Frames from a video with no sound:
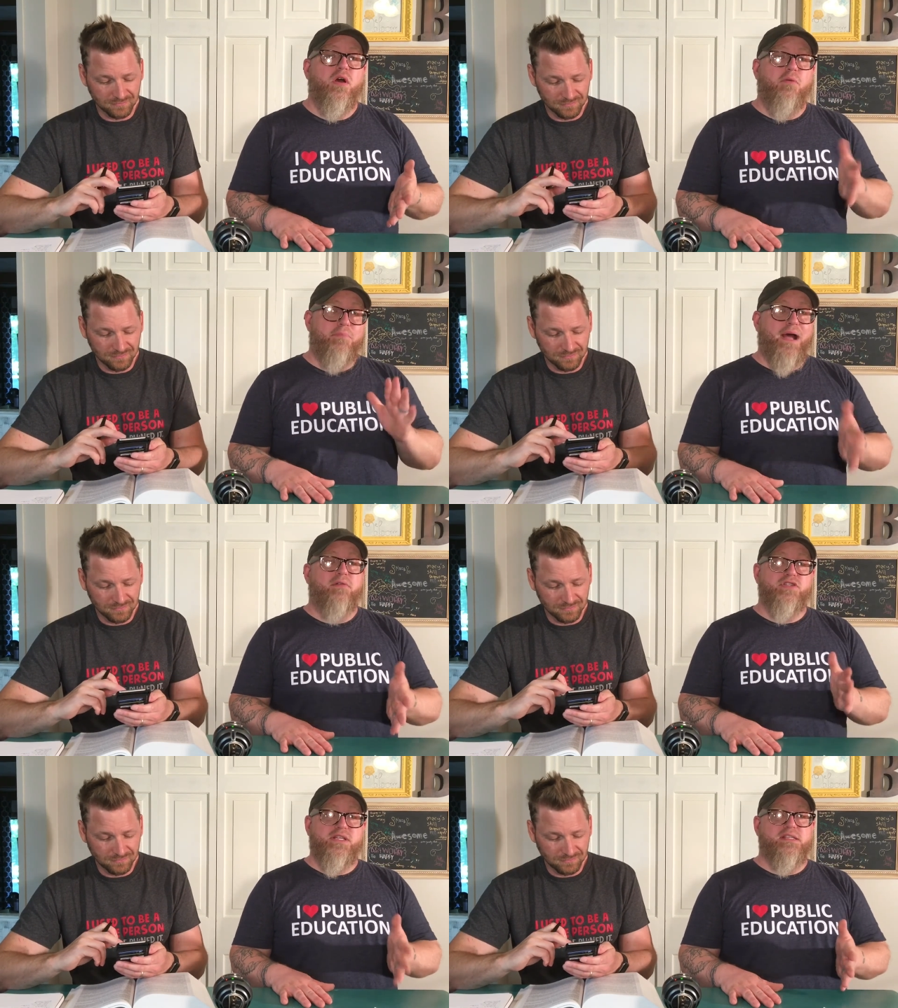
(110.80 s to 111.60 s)

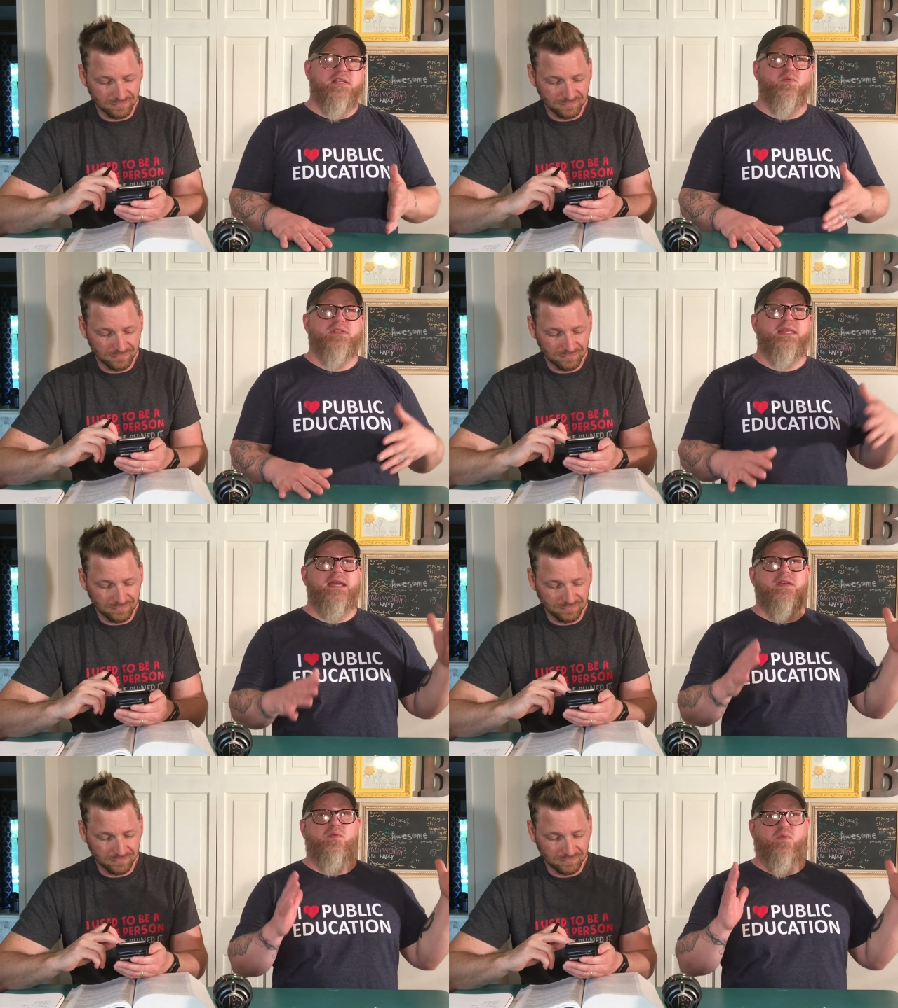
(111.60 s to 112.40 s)
Speaker 1: about Jesus was
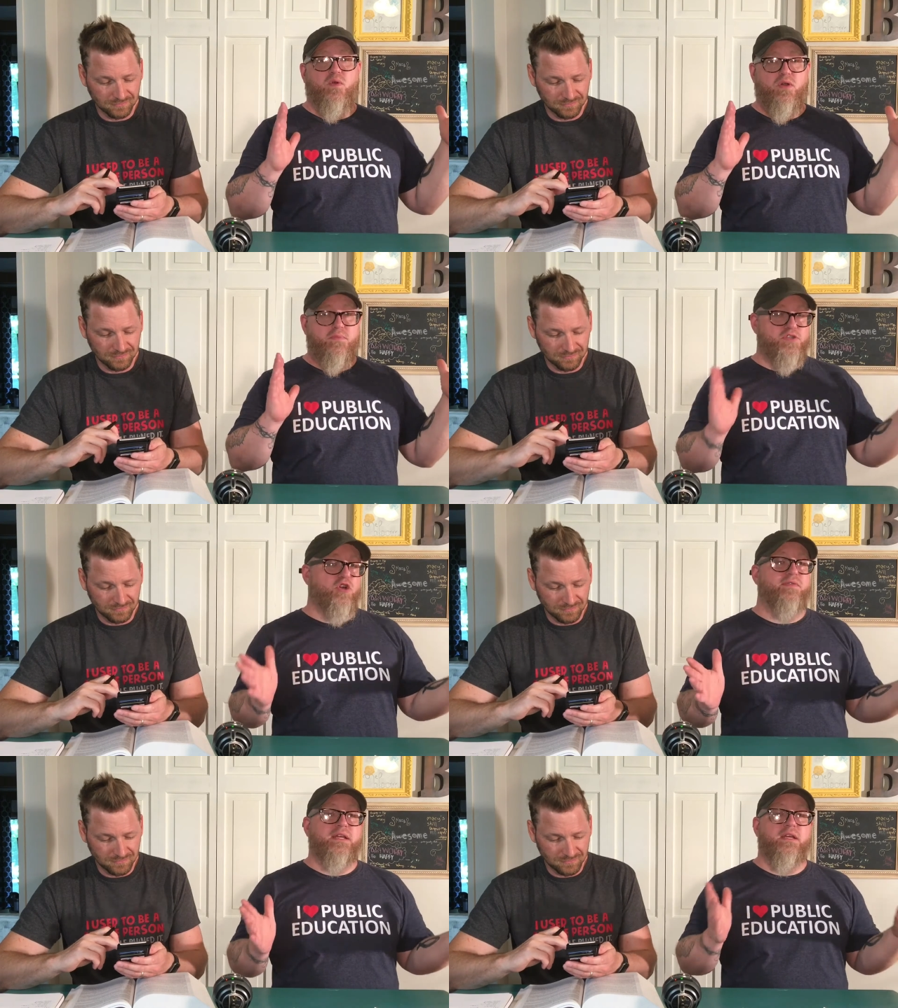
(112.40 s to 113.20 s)
they were
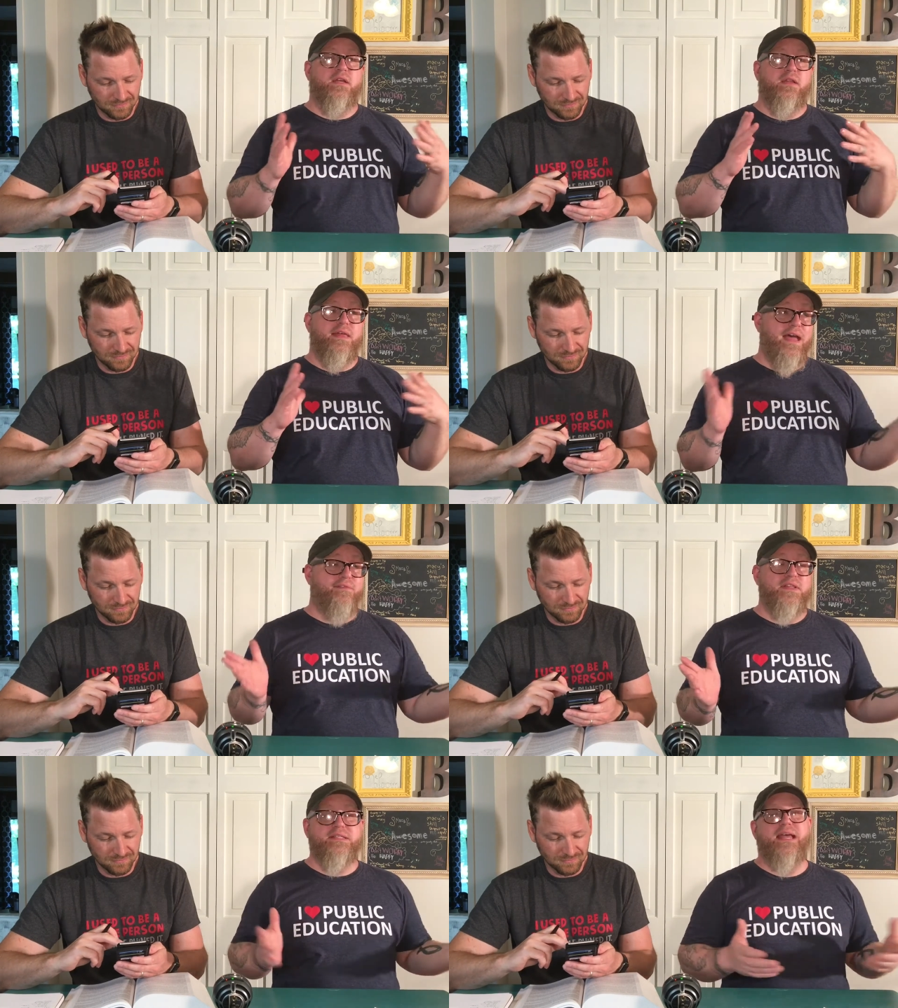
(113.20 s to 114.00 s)
observing the
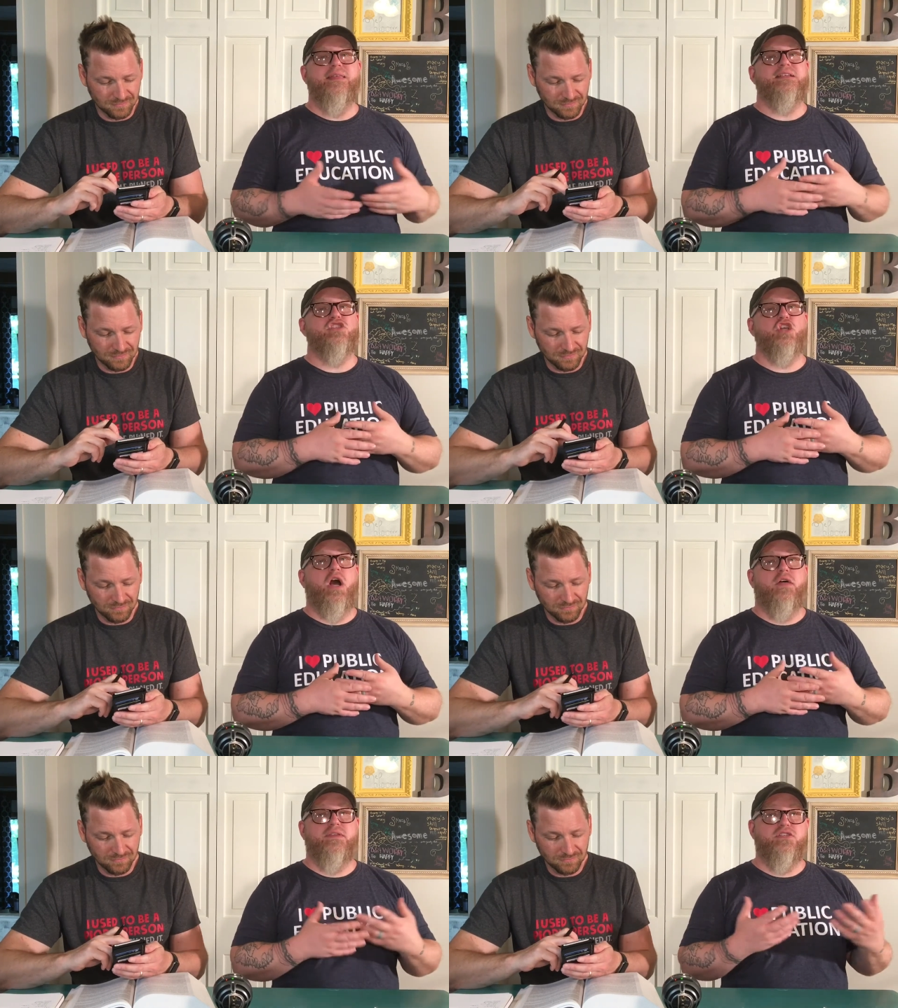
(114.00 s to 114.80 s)
heavens and they
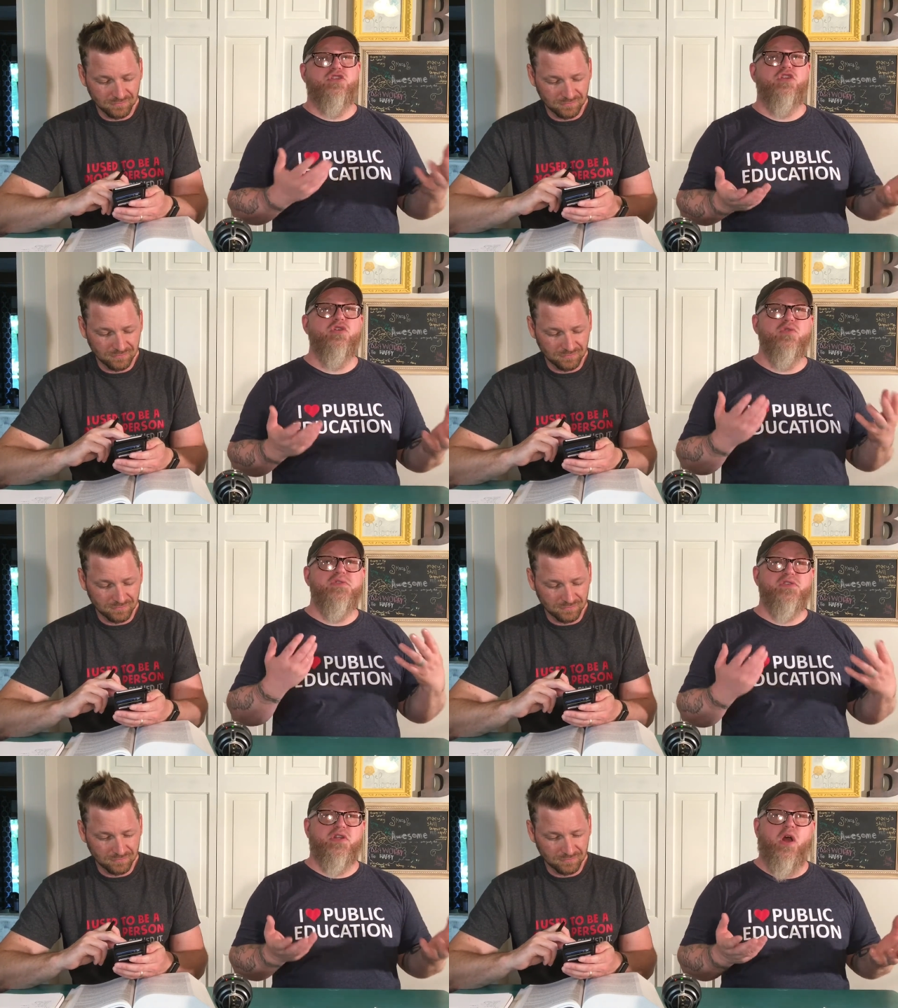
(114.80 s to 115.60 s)
saw this new
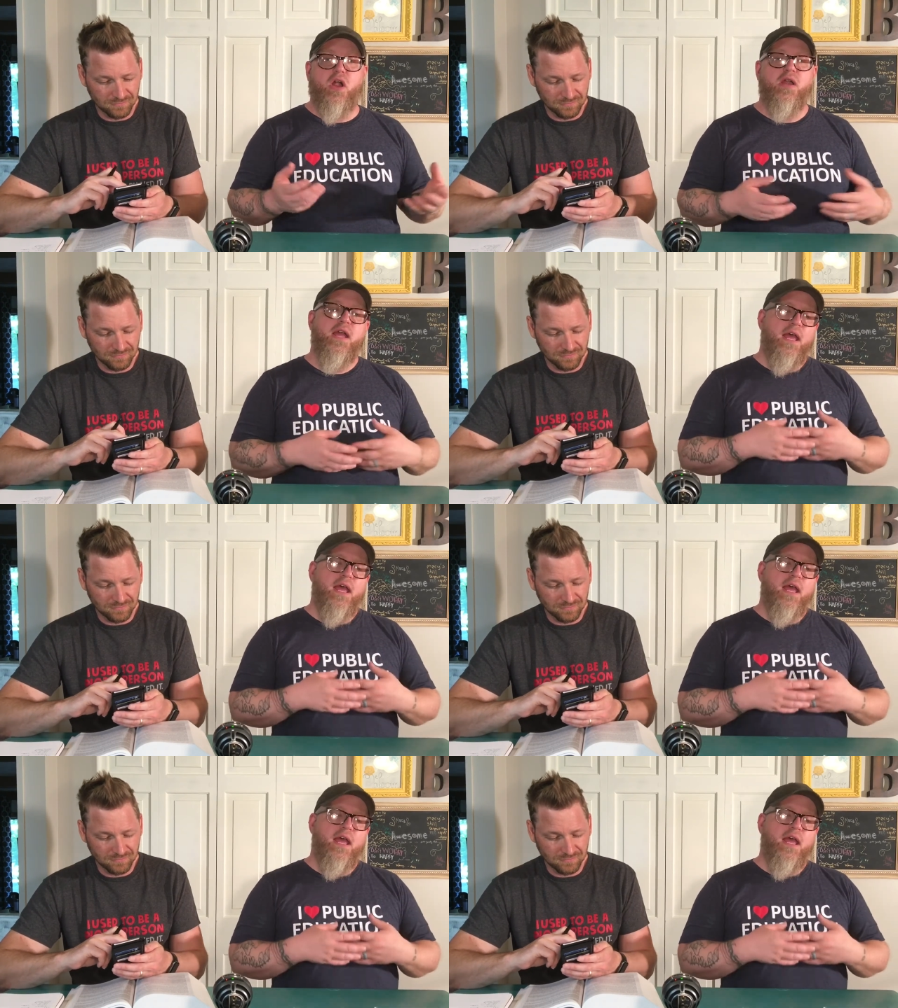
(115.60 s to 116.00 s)
star.